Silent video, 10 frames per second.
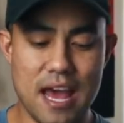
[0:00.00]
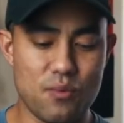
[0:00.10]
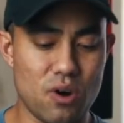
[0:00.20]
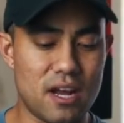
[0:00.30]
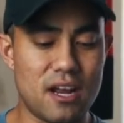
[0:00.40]

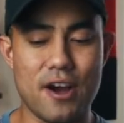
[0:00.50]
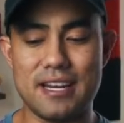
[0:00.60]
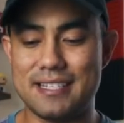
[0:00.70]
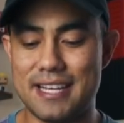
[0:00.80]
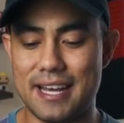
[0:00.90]
And we're gonna go
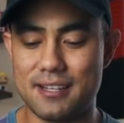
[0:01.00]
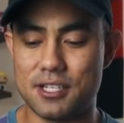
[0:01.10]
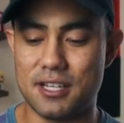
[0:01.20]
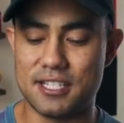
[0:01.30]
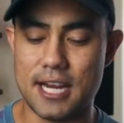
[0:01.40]
ahead and dig
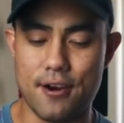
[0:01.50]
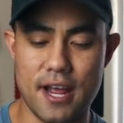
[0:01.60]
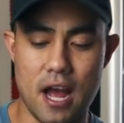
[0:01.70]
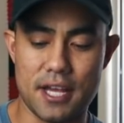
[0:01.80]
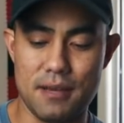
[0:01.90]
into the
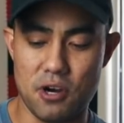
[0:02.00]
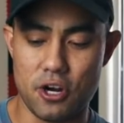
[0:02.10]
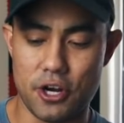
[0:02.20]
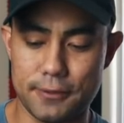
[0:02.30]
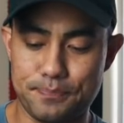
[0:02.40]
teriyaki
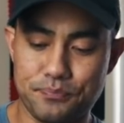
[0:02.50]
burger.